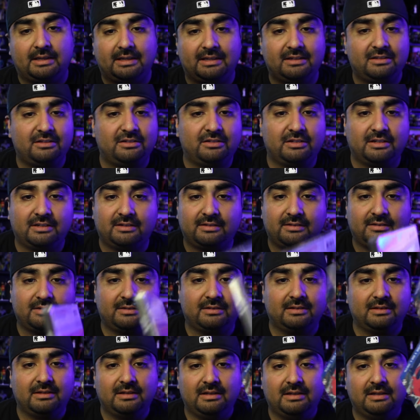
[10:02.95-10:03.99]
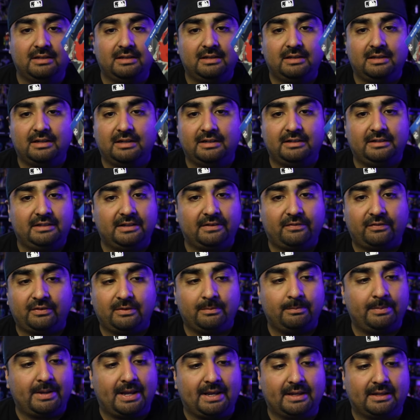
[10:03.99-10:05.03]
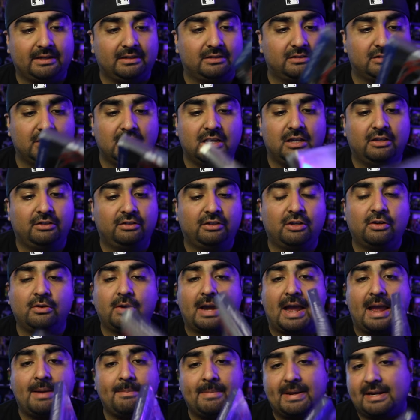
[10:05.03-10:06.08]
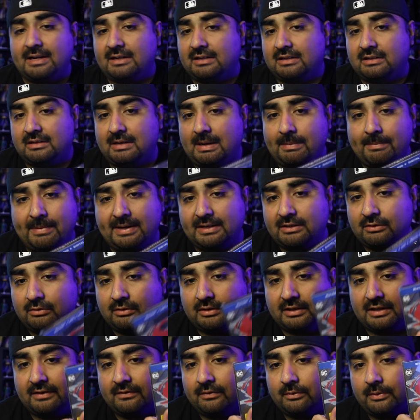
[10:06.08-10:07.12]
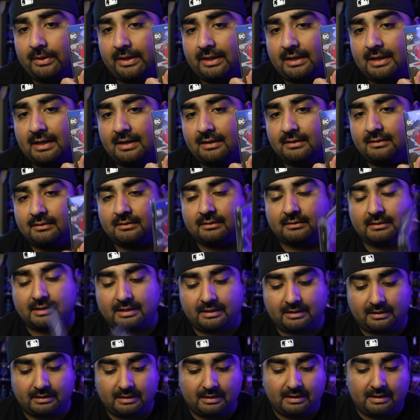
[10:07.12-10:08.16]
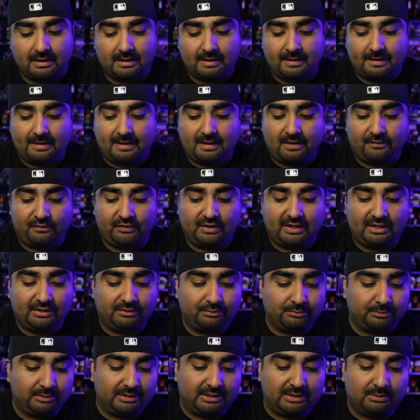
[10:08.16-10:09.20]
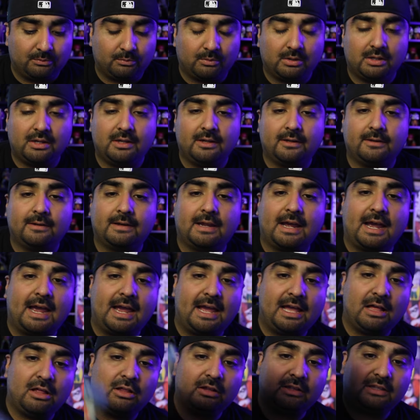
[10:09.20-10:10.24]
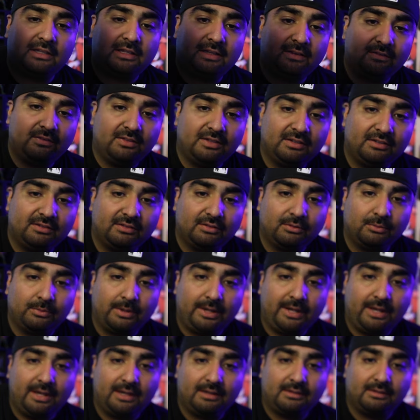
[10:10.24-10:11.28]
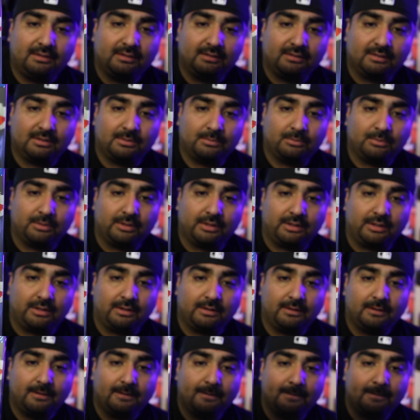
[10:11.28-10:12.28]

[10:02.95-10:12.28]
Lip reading: It's just a different package. So I might do a giveaway, guys. Like, if you guys really want, I'll give this away to someone.